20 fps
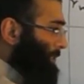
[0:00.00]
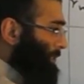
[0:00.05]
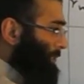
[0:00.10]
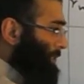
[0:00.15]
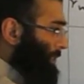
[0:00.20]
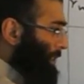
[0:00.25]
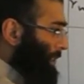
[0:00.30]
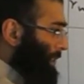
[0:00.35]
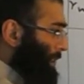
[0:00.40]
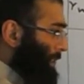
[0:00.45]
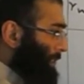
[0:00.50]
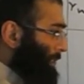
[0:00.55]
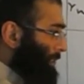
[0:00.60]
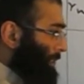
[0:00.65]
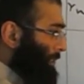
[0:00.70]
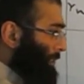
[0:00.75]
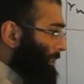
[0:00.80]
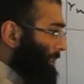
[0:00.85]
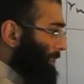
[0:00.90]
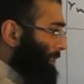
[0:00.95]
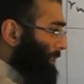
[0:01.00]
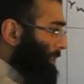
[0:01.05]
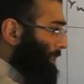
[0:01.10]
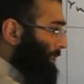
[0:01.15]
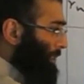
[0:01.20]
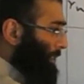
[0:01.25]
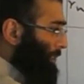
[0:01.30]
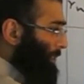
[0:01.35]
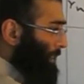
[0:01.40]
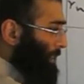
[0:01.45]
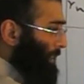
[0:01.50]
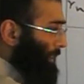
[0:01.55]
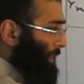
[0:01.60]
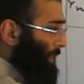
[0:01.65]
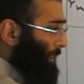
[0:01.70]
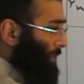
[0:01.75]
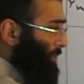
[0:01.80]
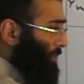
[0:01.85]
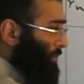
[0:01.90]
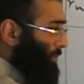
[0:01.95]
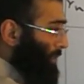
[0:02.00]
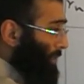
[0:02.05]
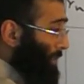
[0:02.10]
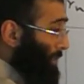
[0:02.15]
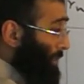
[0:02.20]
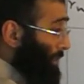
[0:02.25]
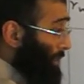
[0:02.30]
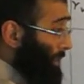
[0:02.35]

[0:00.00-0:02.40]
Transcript: tens, and hundreds.